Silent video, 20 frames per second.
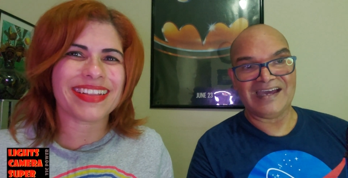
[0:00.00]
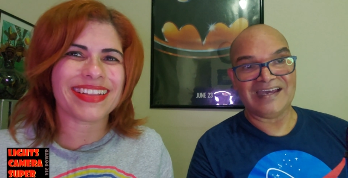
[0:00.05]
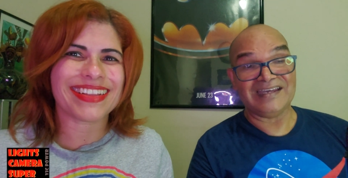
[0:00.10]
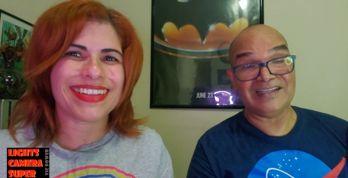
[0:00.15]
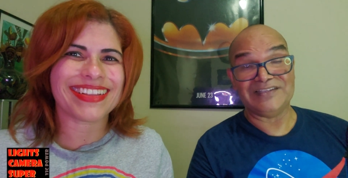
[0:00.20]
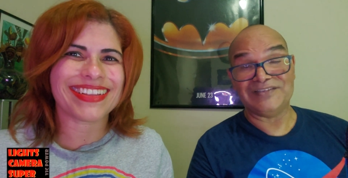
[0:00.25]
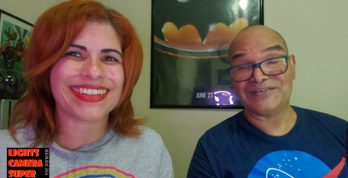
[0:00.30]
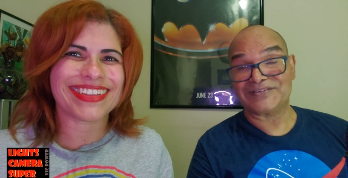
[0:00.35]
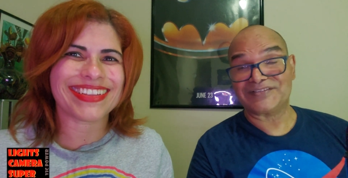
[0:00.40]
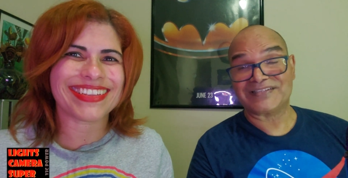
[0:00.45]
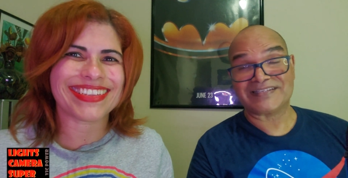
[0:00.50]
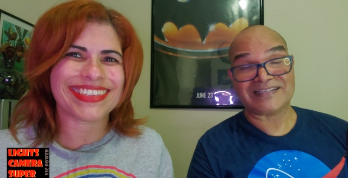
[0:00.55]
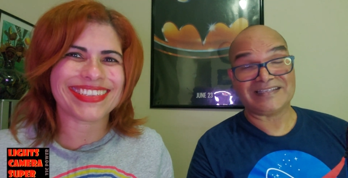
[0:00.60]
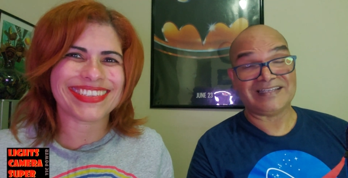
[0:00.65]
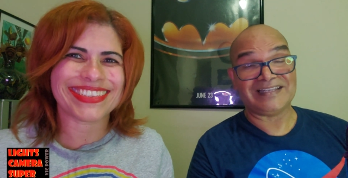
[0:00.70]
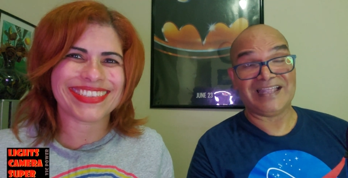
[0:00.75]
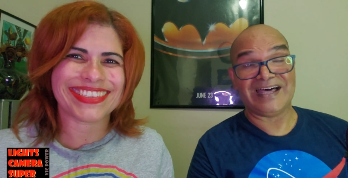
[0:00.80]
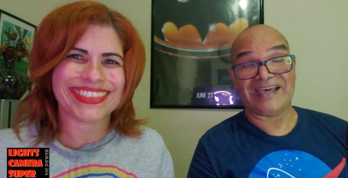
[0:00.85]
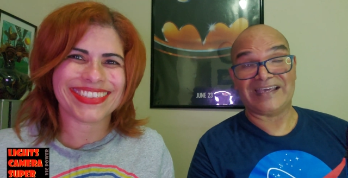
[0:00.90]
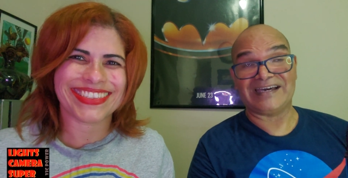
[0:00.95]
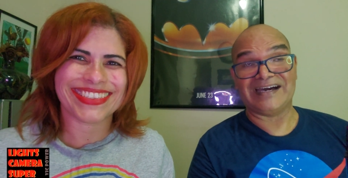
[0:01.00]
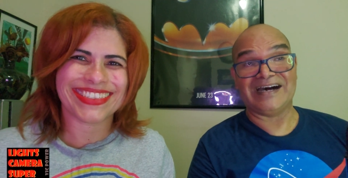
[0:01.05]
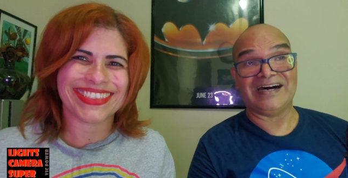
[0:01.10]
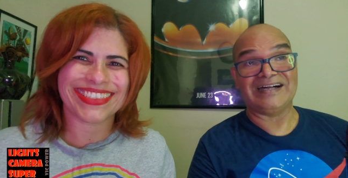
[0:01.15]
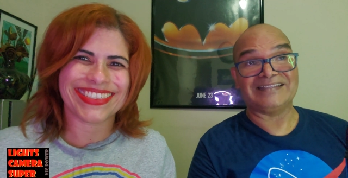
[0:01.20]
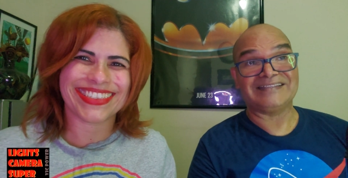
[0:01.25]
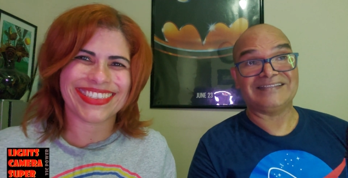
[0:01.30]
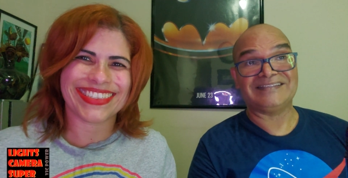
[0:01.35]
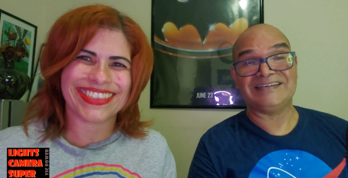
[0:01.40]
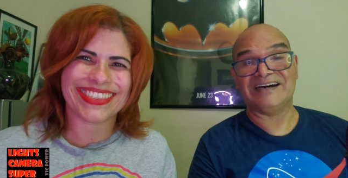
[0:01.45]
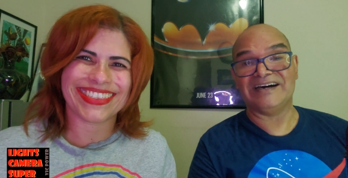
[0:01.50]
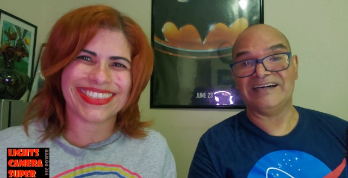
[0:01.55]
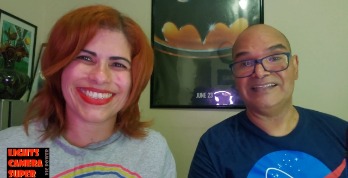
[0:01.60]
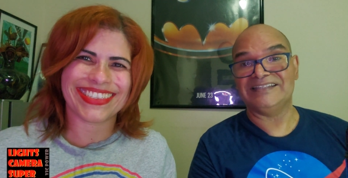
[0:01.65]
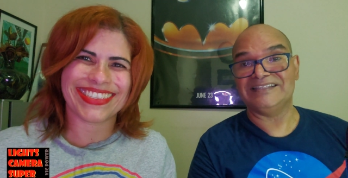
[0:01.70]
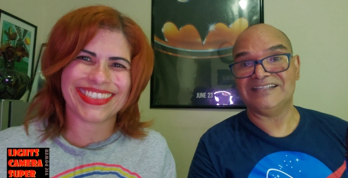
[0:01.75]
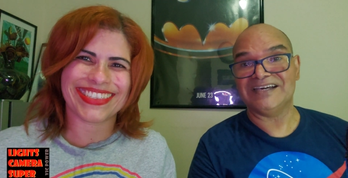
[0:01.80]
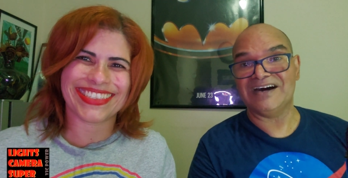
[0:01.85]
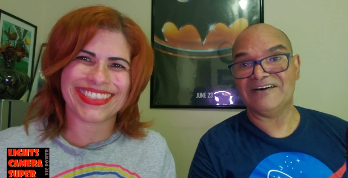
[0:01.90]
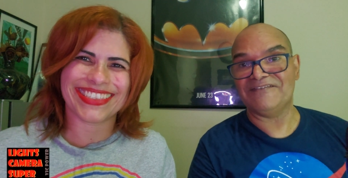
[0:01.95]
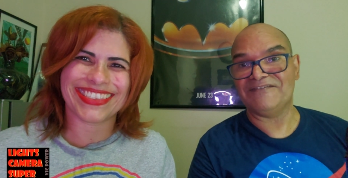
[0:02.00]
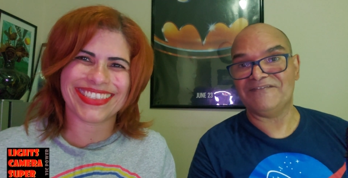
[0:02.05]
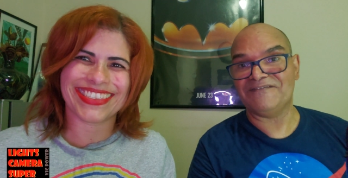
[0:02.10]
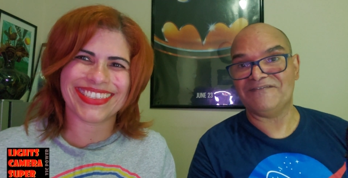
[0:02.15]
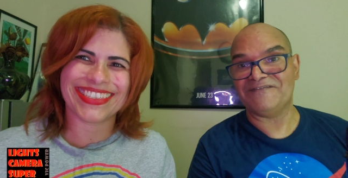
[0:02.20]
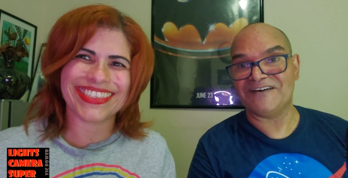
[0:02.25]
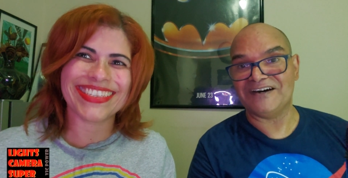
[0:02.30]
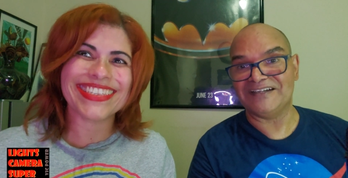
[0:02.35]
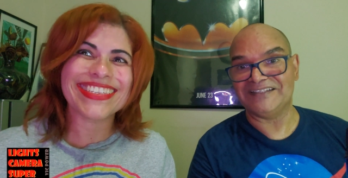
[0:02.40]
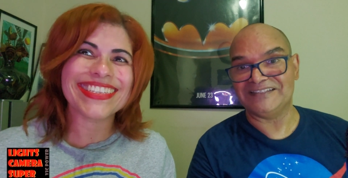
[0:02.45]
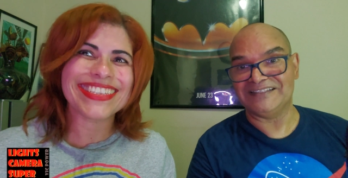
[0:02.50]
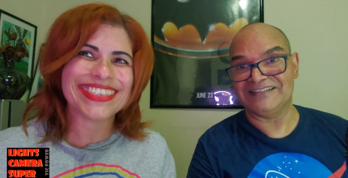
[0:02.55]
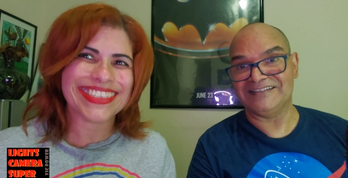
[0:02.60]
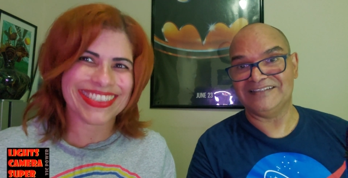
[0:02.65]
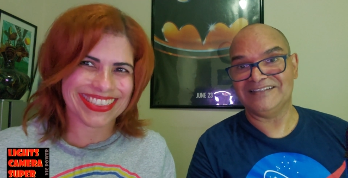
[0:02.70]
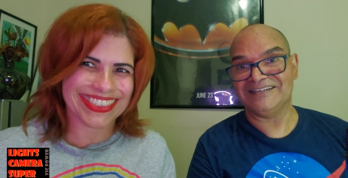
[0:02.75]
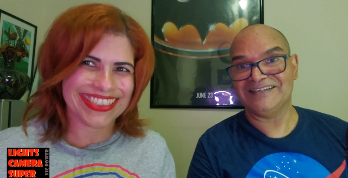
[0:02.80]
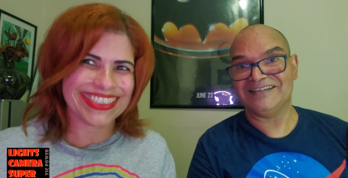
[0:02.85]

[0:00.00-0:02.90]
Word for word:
Speaker 1: It looks like a ton of fun.